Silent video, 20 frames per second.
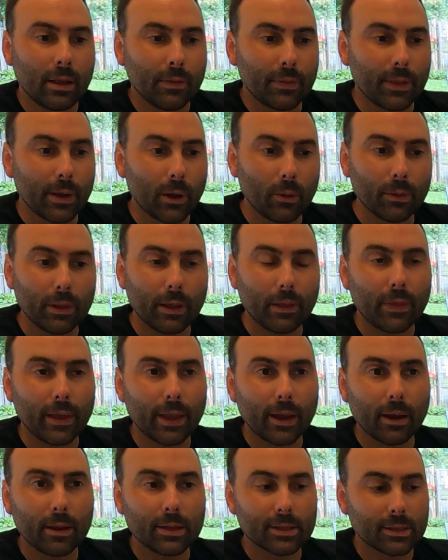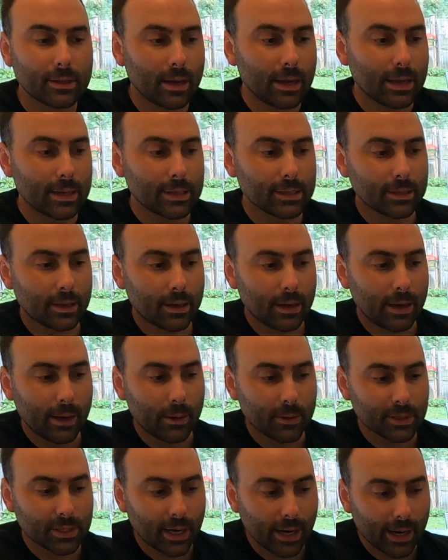The only thing is it
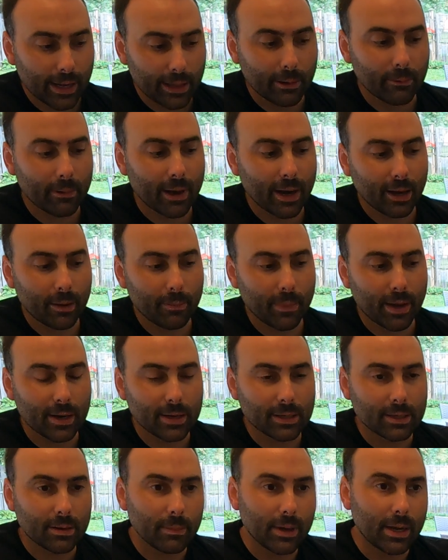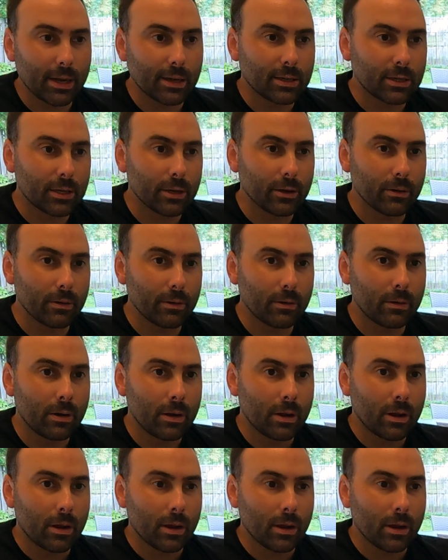was highly recommended to me to